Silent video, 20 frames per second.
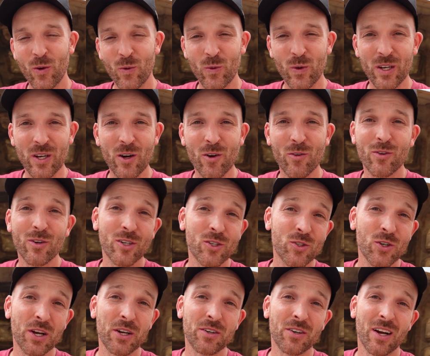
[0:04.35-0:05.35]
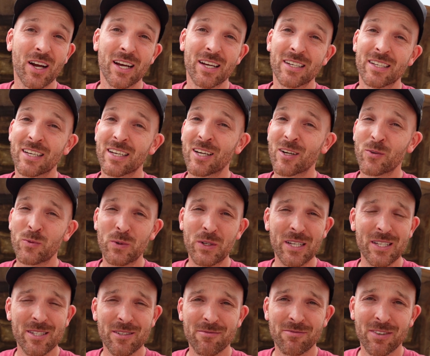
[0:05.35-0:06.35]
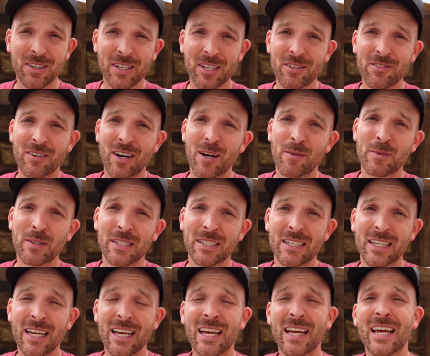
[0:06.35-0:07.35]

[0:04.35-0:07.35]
we go for a train ride, we eat some funky ramen,